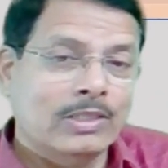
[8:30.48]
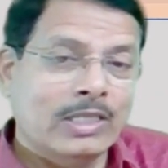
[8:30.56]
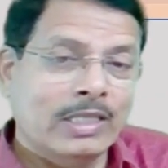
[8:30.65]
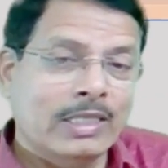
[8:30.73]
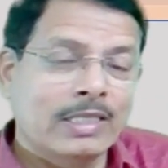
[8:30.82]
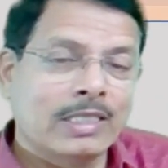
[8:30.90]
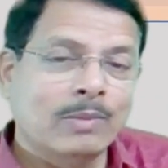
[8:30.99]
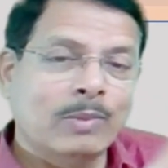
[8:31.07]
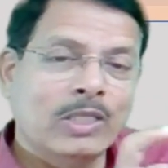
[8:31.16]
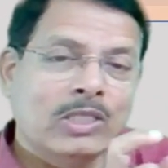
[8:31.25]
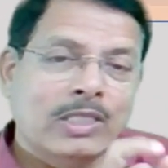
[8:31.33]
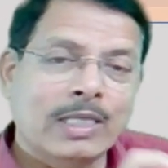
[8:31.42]
JNC
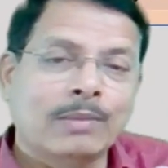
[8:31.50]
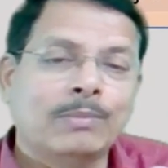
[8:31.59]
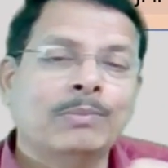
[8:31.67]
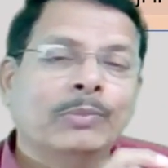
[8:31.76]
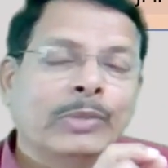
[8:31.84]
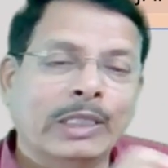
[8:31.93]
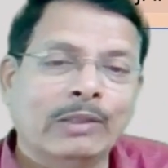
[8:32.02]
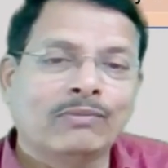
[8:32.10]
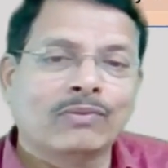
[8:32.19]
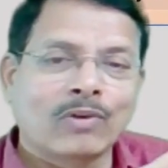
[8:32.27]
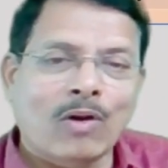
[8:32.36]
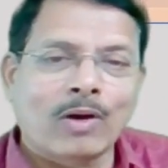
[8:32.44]
means jump if
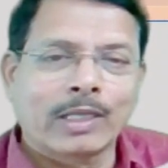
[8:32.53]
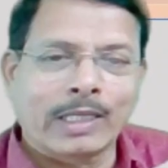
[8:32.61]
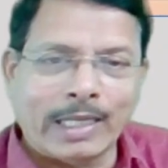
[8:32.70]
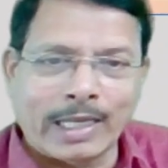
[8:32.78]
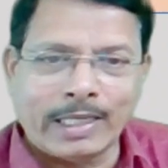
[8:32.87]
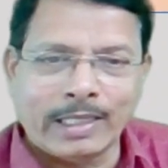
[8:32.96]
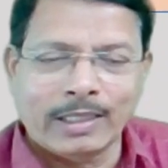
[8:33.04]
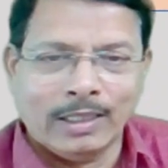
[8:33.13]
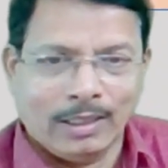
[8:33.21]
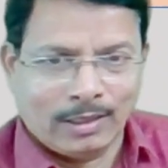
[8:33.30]
not carry.